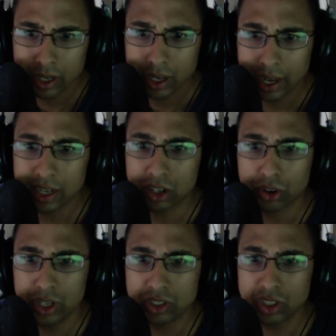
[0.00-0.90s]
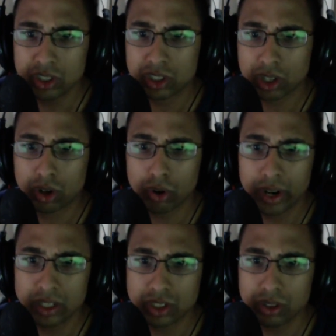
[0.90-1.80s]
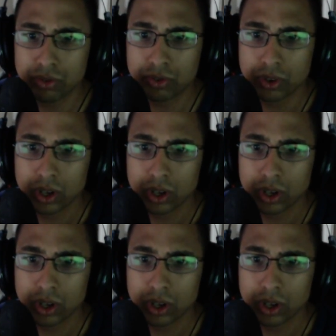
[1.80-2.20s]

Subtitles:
Increases the corrosive